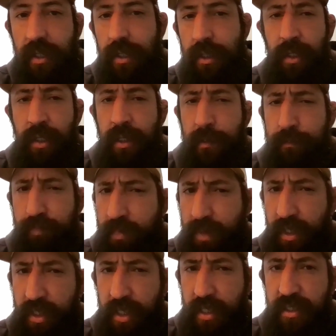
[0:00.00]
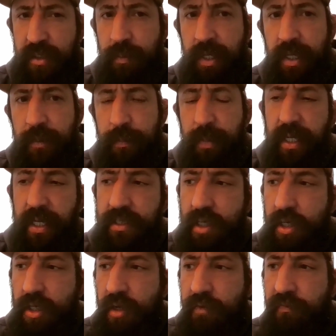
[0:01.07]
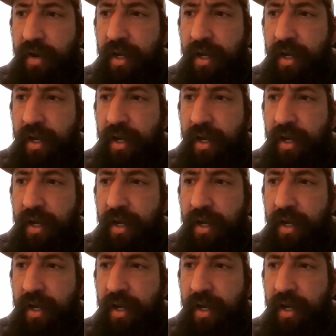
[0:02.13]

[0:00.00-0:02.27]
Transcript: Yeah doesn't mean because they're a good